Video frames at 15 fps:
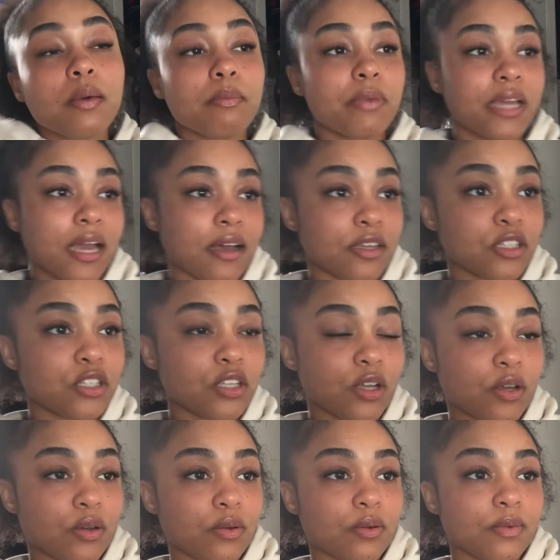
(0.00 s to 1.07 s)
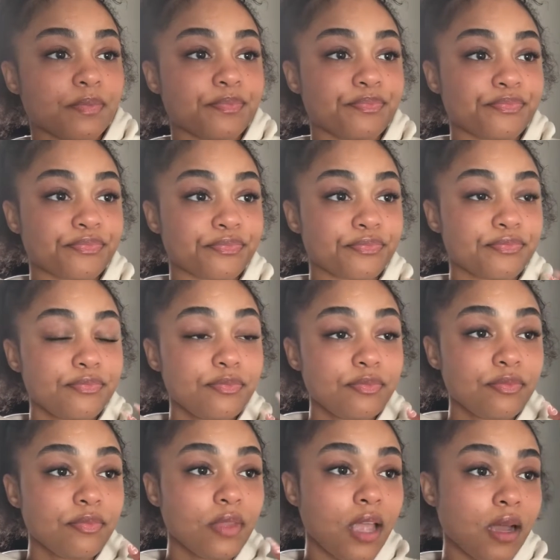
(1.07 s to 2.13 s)
But yeah, so
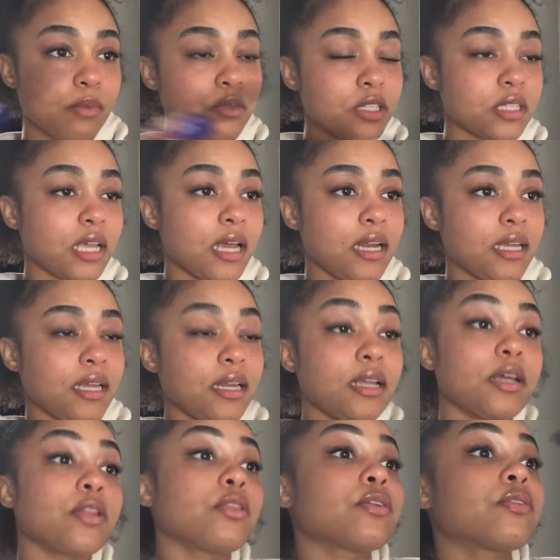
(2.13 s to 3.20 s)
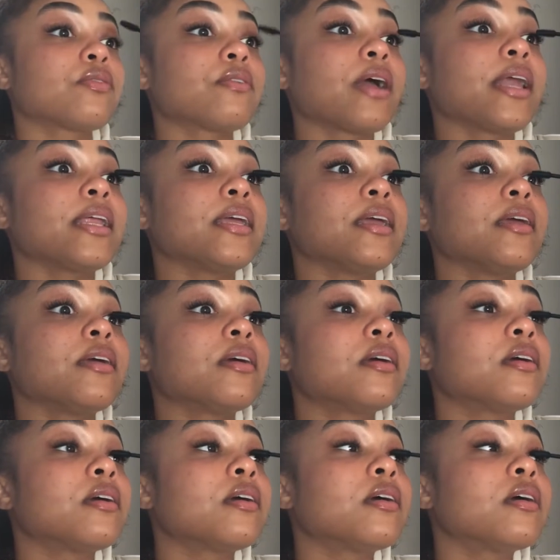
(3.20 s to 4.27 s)
I'm just kind of getting a little ready.
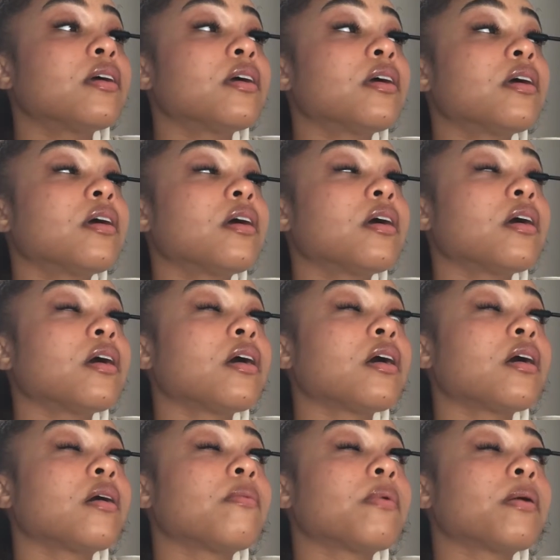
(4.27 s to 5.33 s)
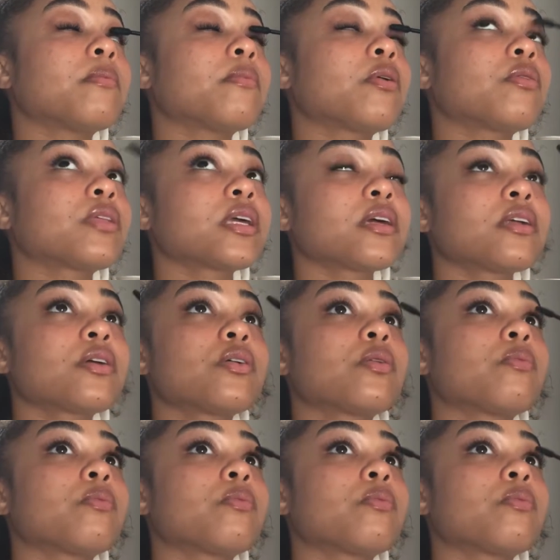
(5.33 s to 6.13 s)
Um, I'm only going to go to